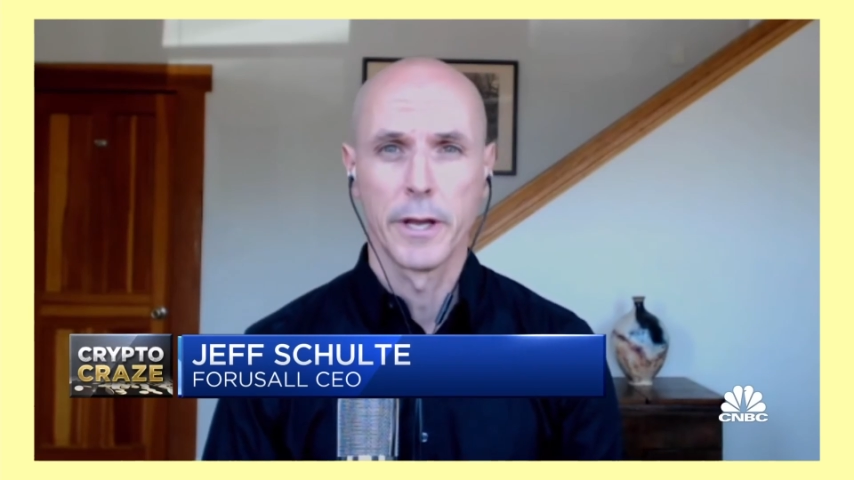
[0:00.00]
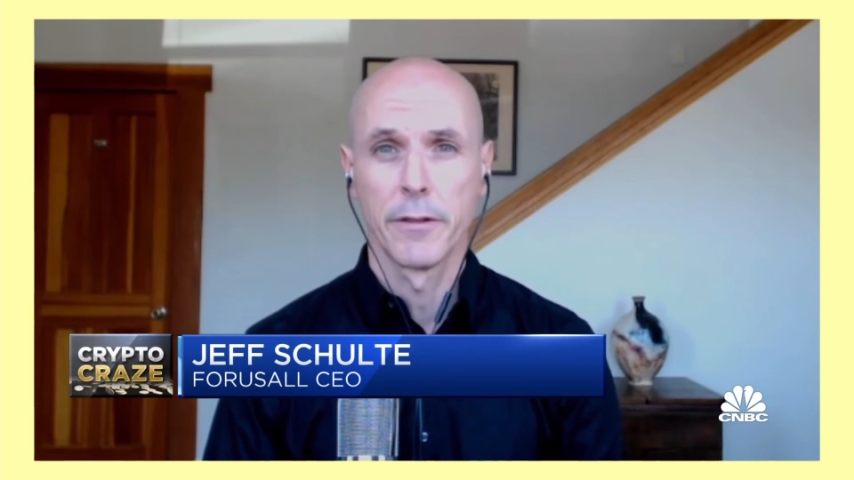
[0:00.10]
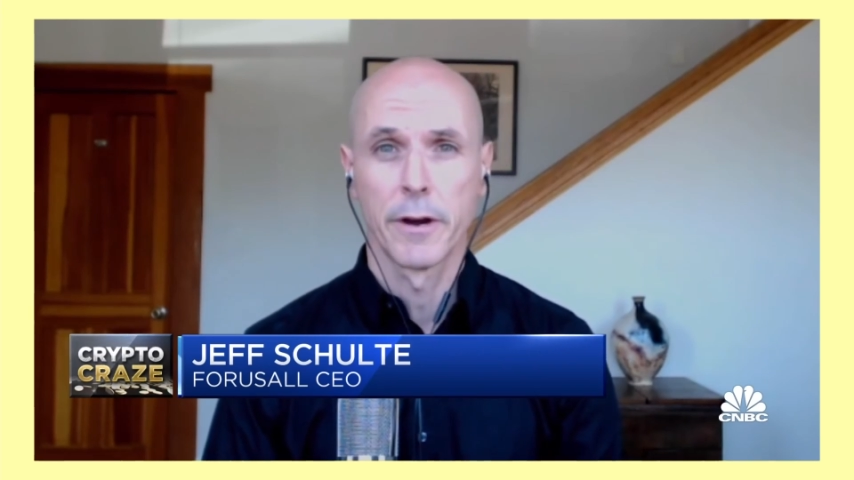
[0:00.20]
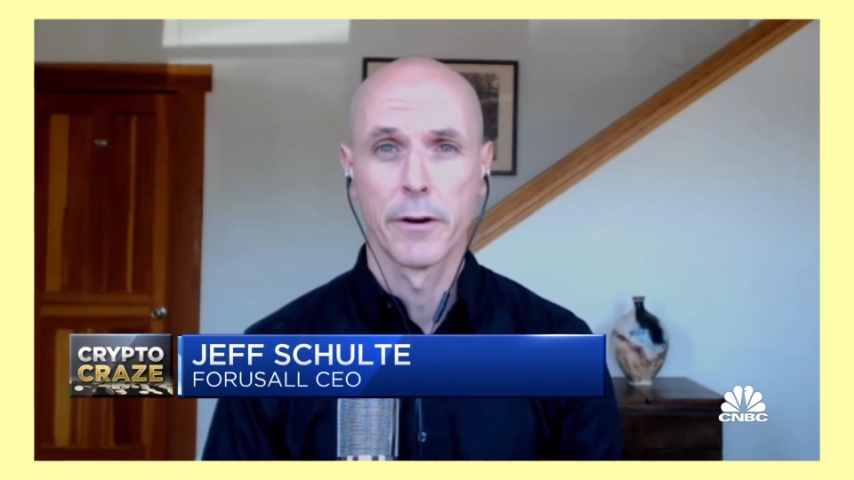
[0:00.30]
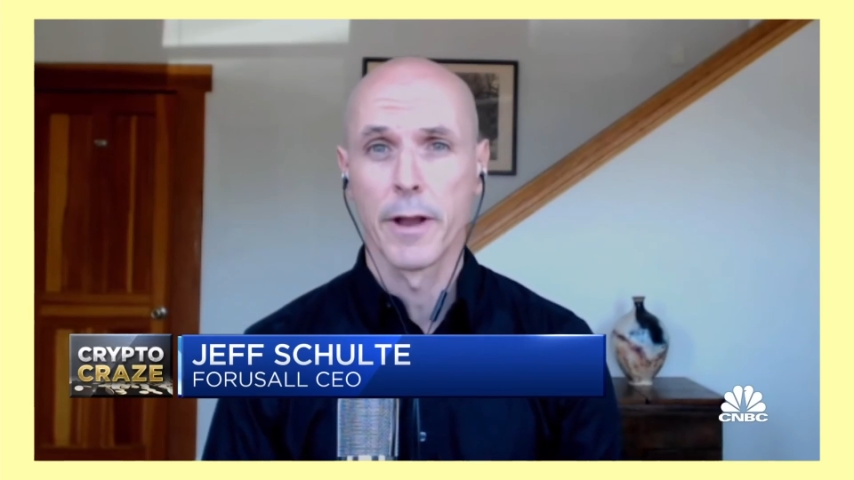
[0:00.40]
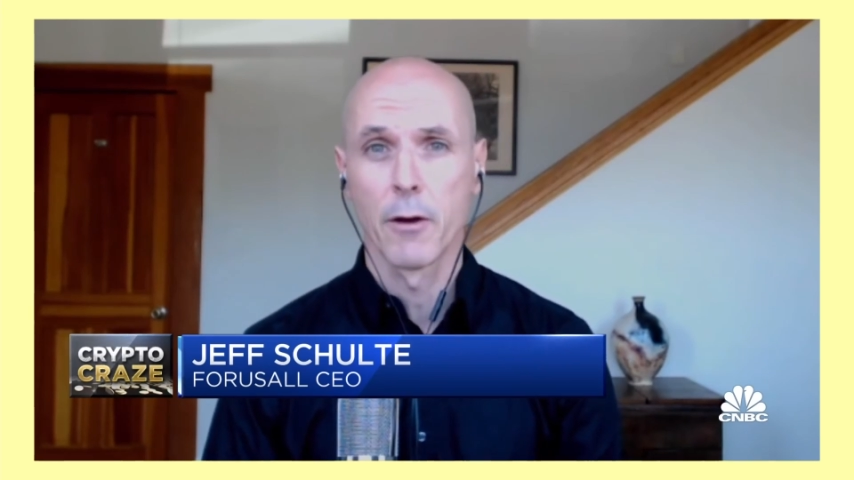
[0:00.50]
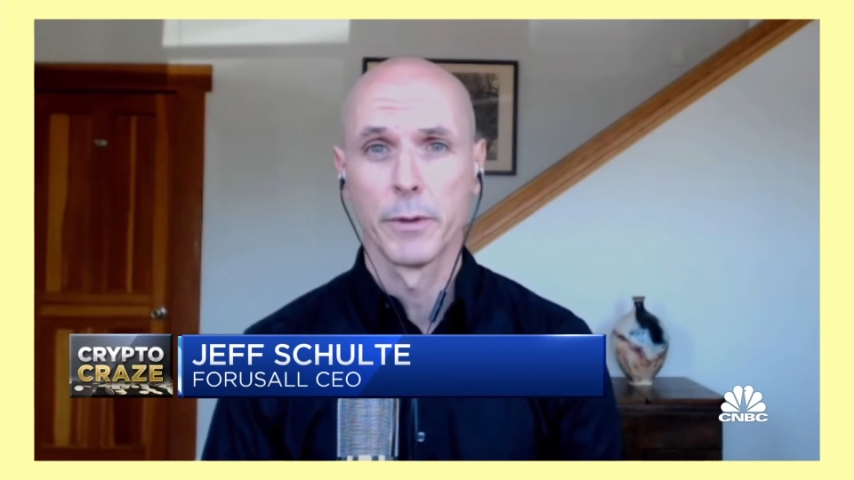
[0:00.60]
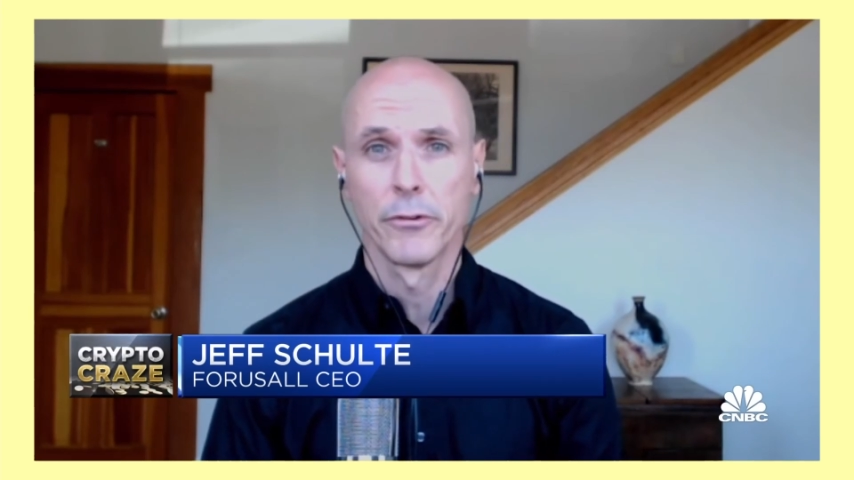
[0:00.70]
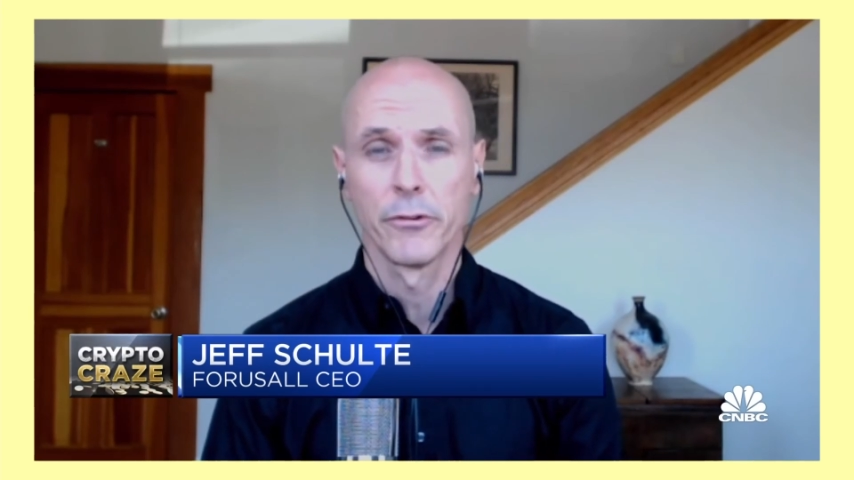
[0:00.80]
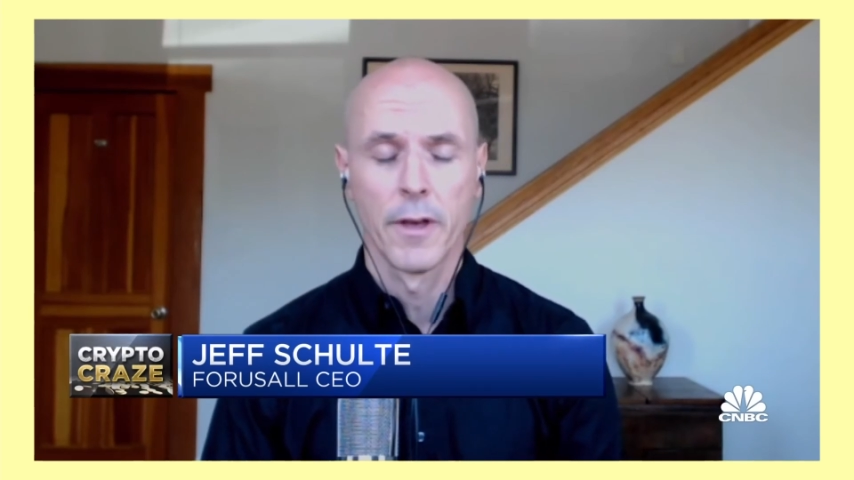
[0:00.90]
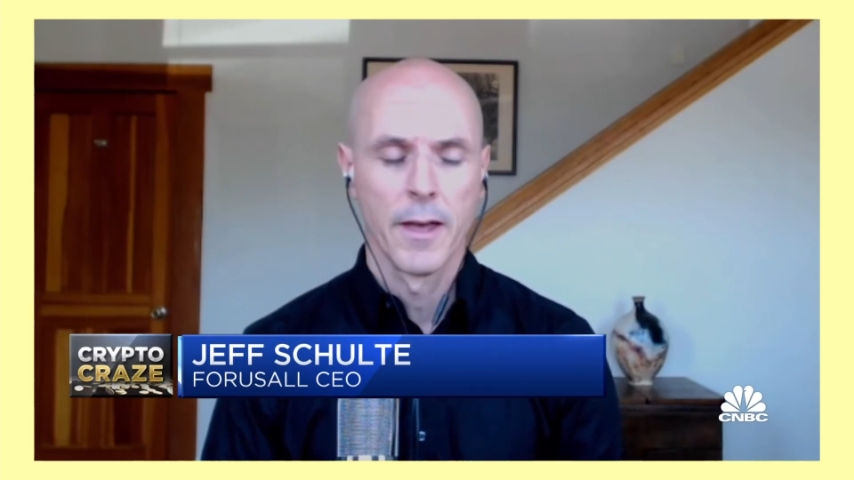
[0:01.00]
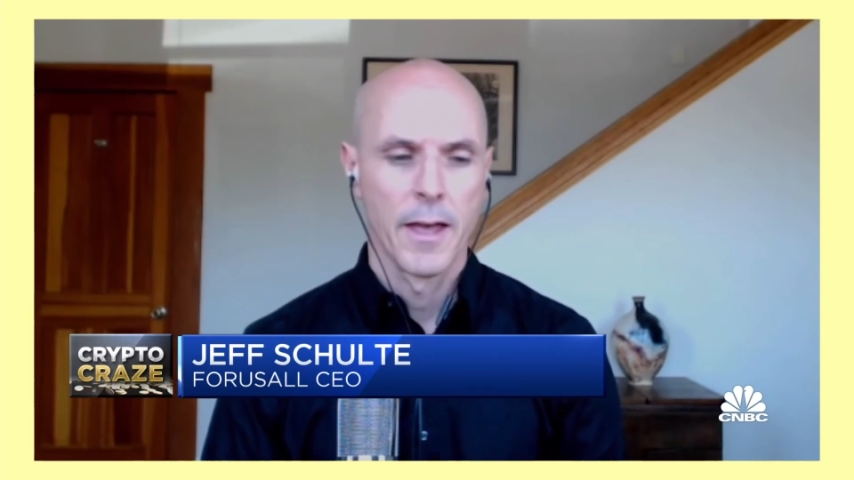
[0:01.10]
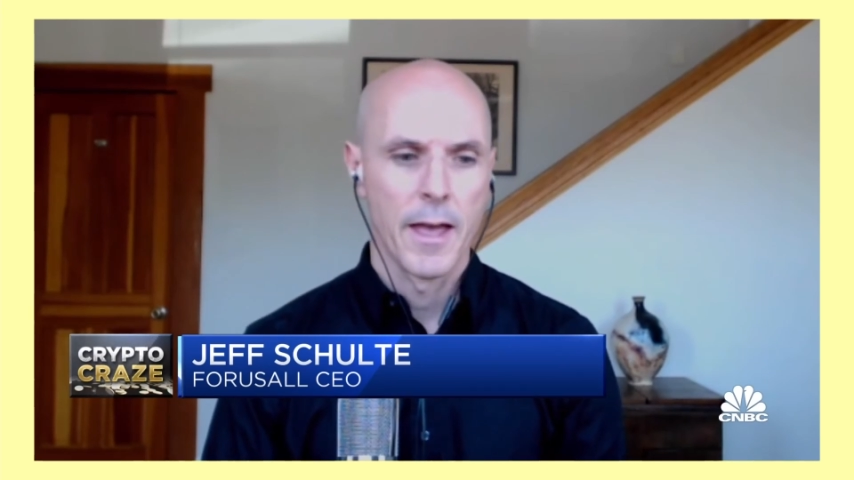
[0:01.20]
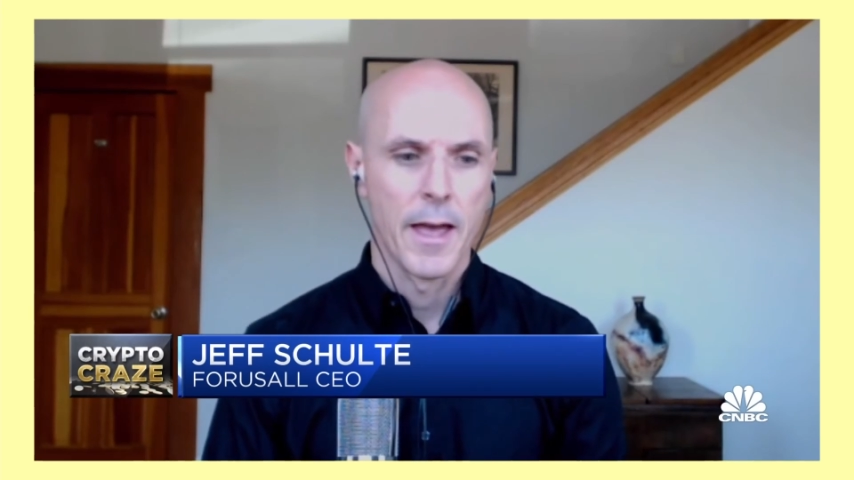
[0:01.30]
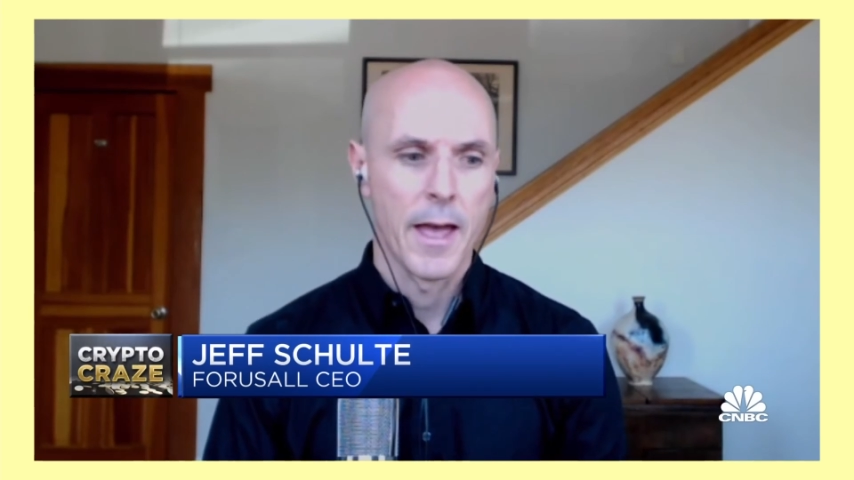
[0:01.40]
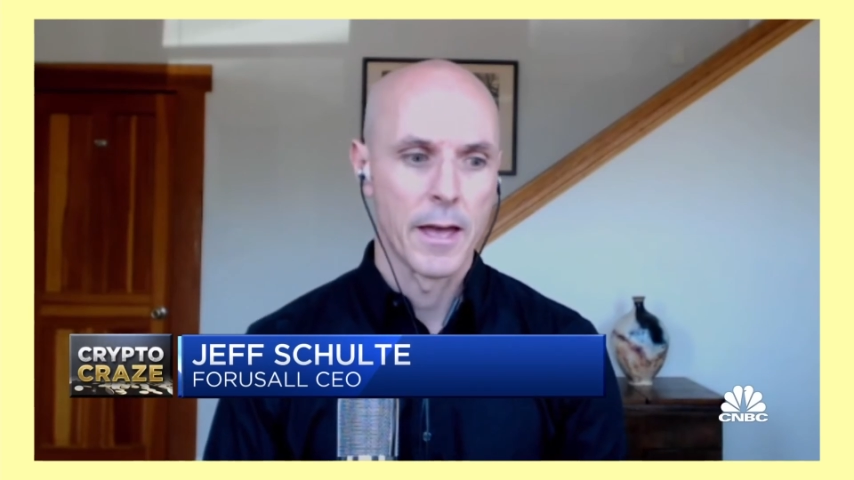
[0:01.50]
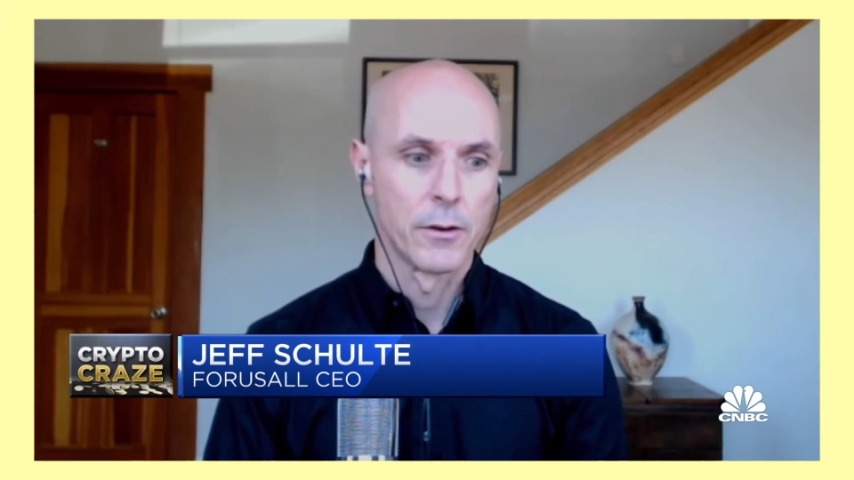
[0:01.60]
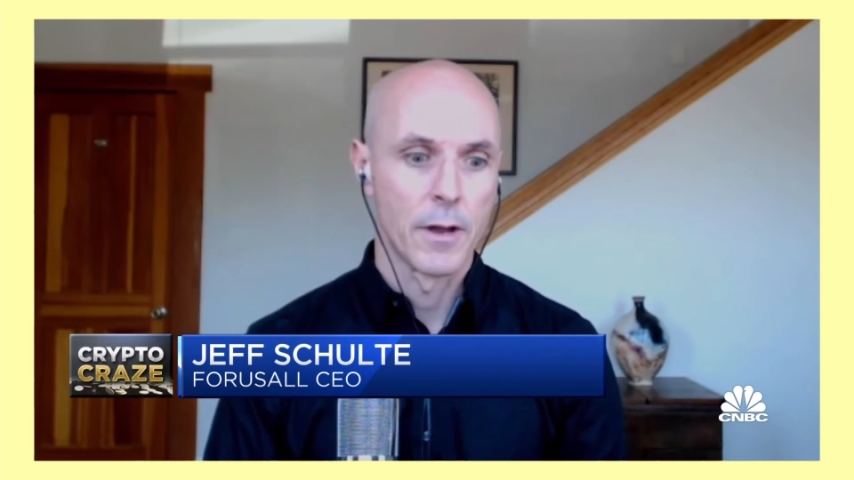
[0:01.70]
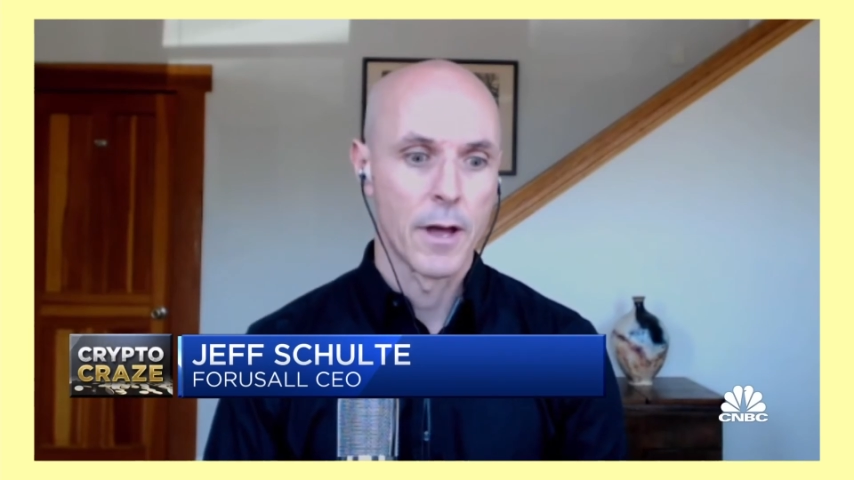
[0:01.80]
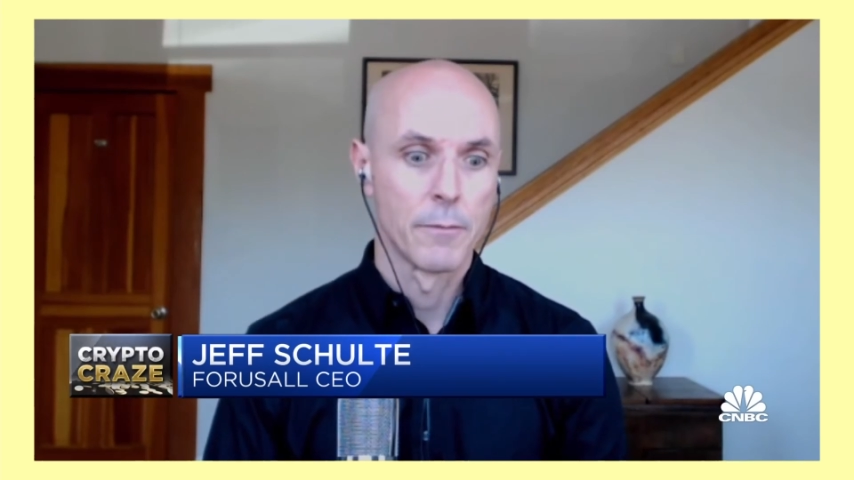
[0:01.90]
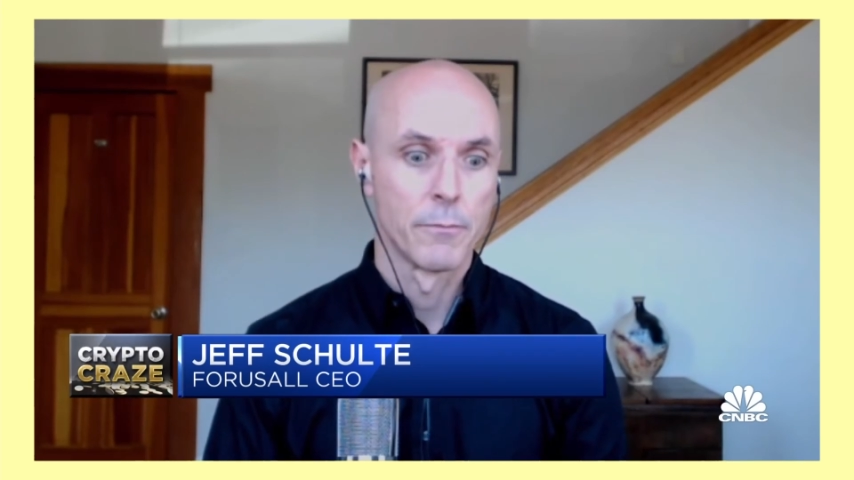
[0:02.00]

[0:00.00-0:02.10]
in their endowments. And